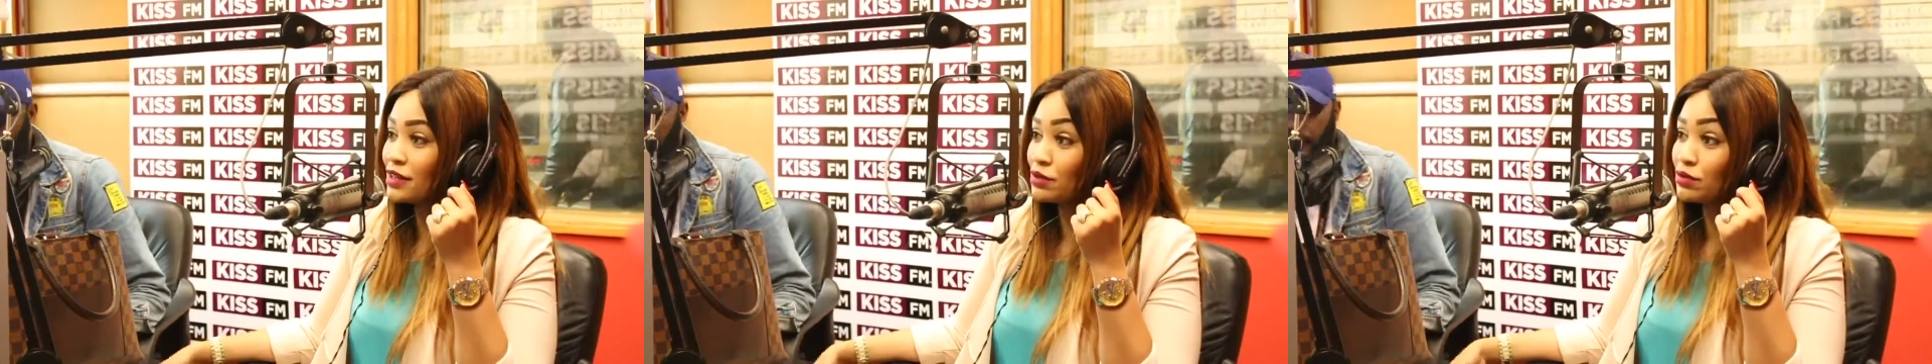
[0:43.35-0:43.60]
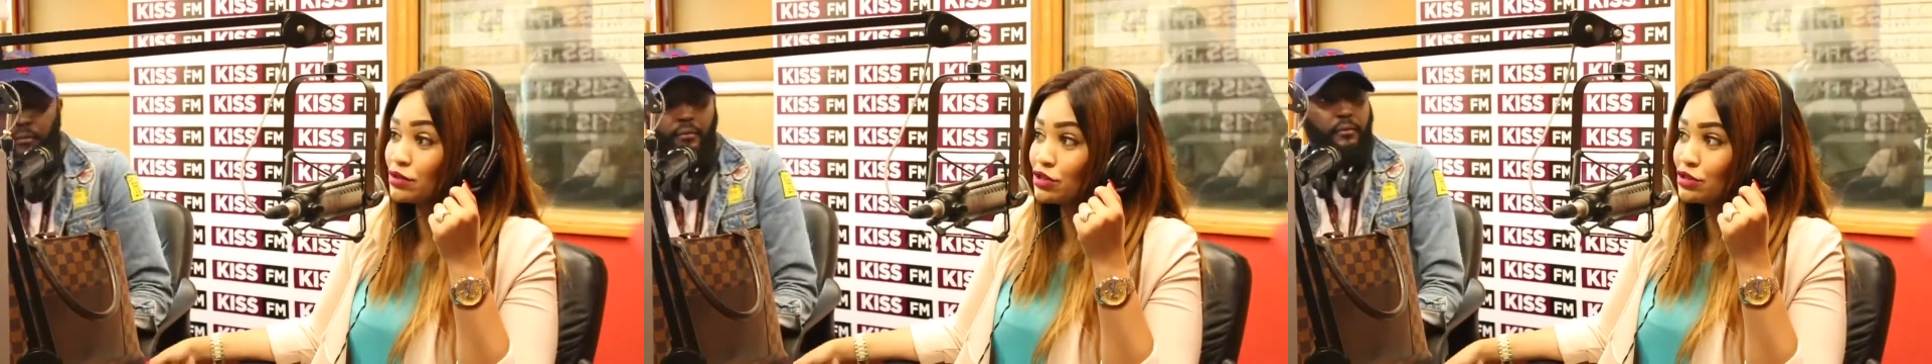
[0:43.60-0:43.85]

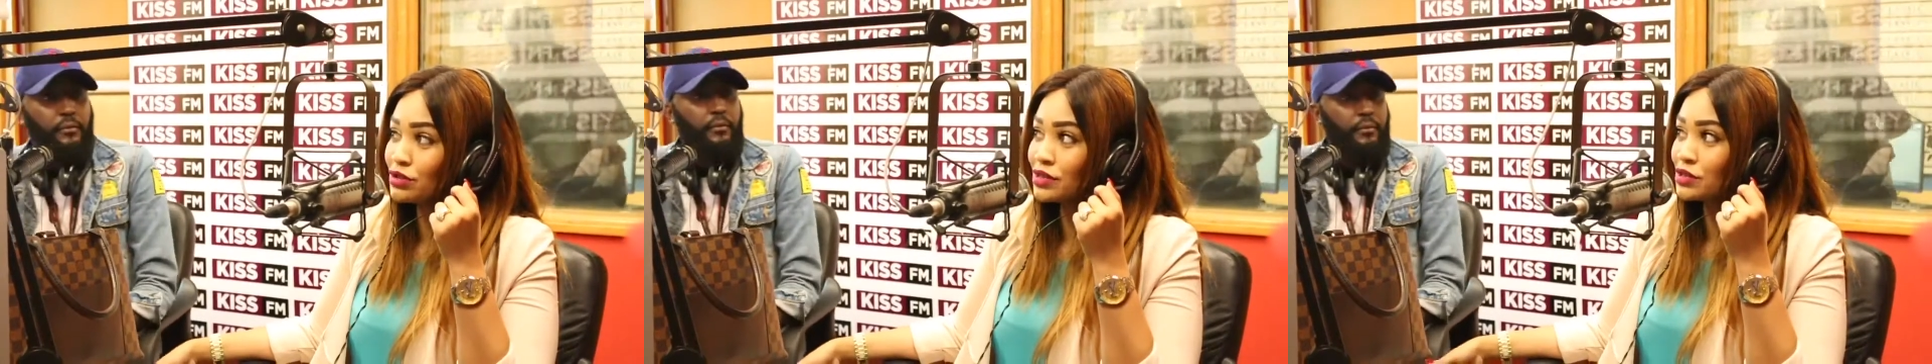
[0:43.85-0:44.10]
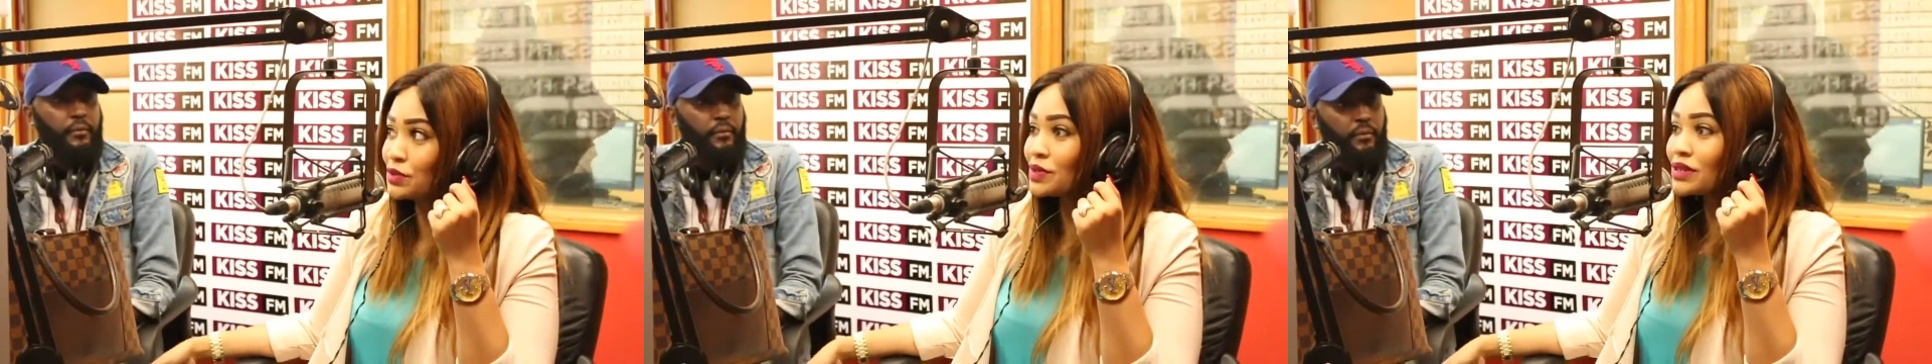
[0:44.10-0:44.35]
and
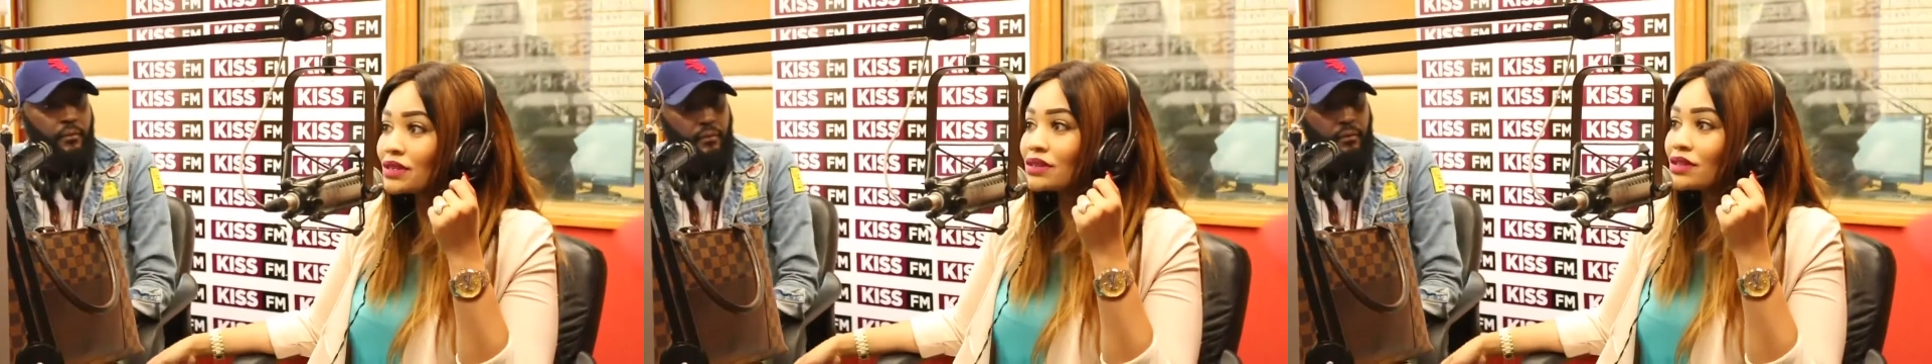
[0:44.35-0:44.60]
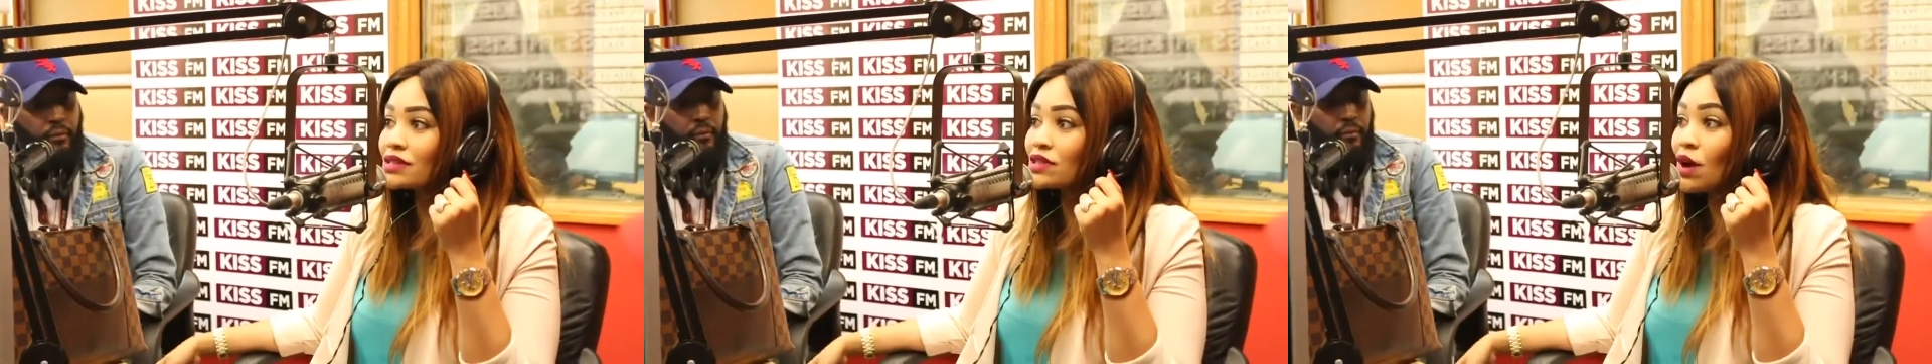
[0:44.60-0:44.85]
they're doing these
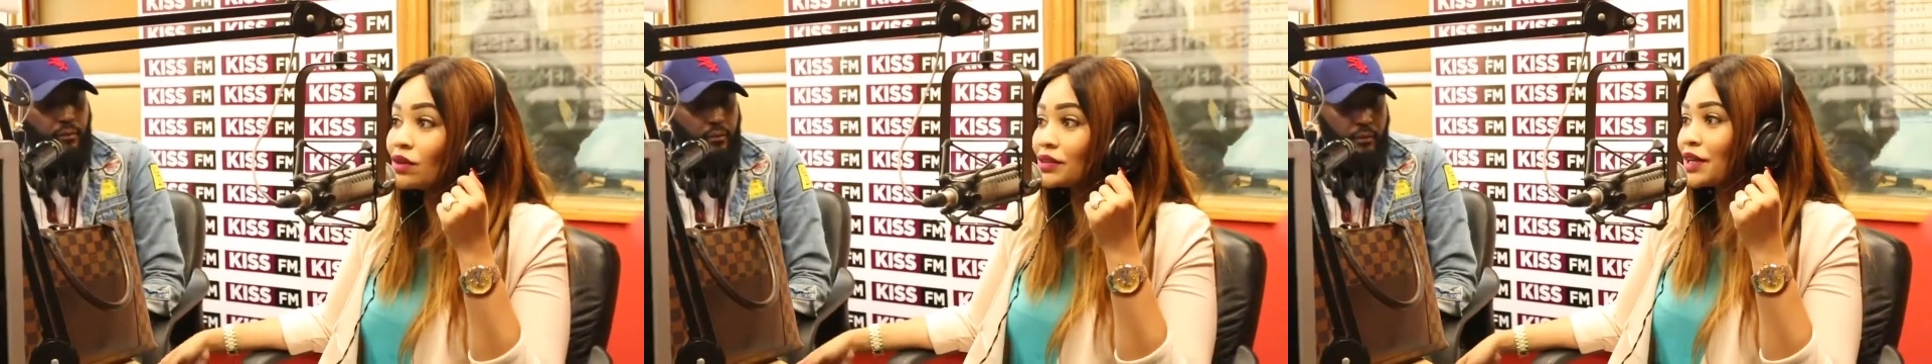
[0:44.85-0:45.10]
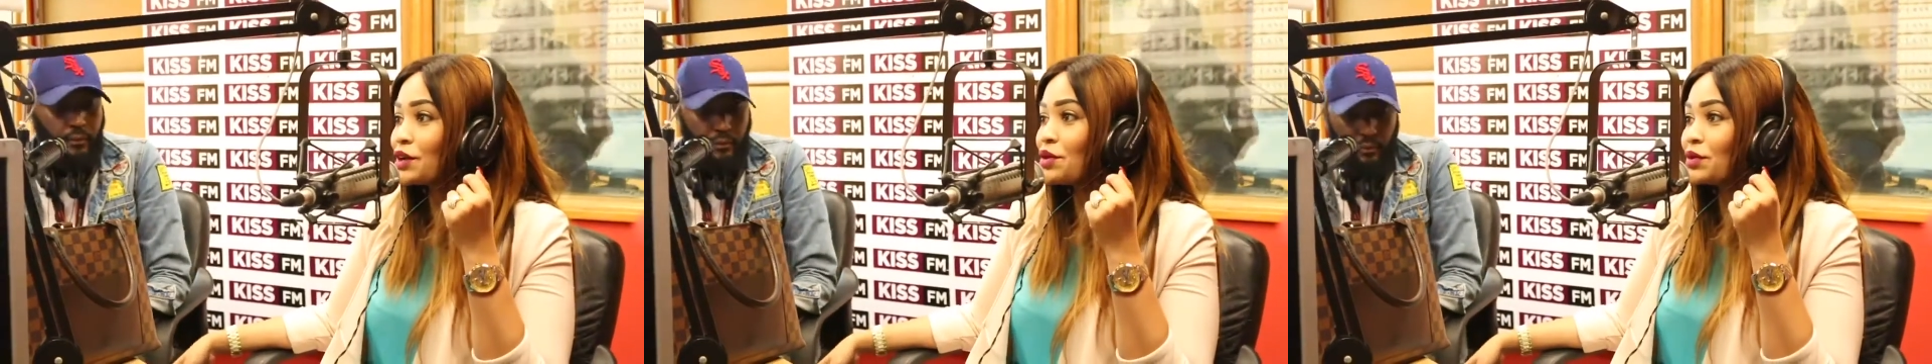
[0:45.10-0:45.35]
things on
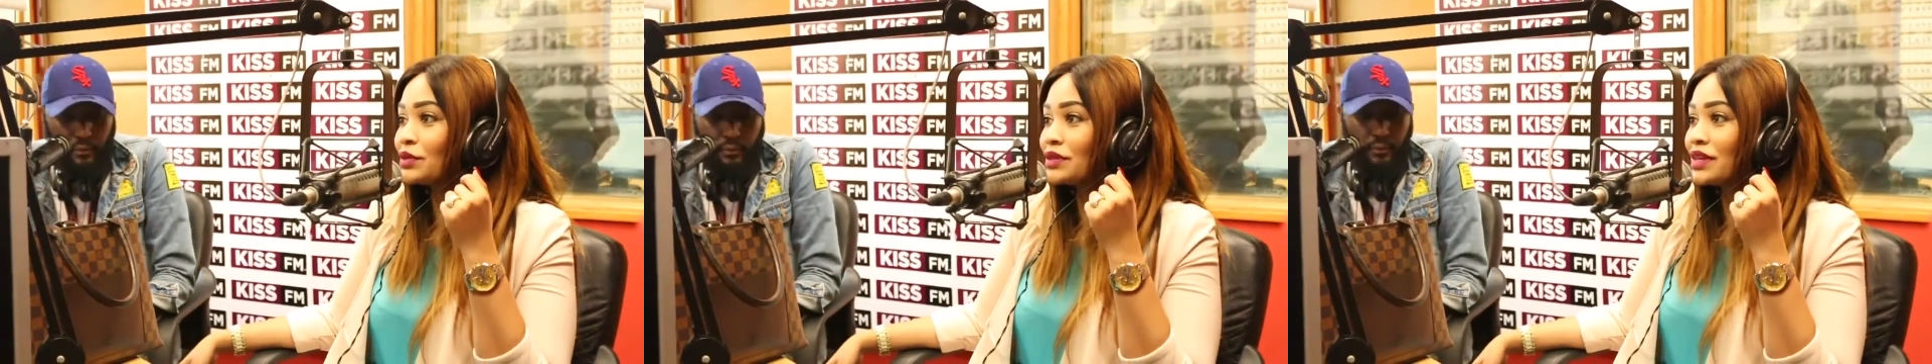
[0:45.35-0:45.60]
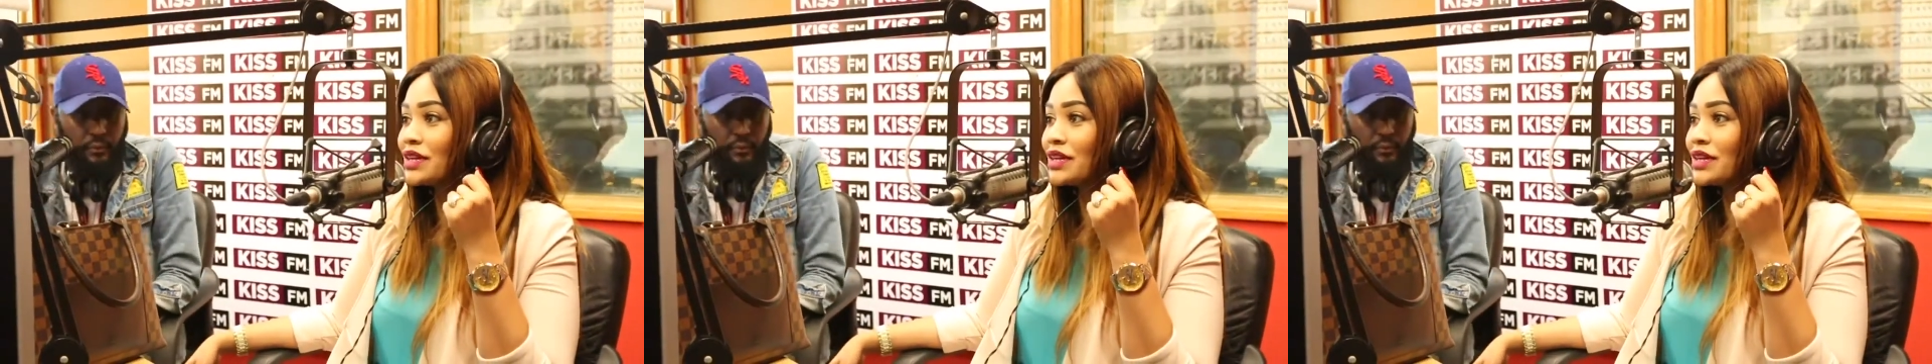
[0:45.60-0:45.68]
their own.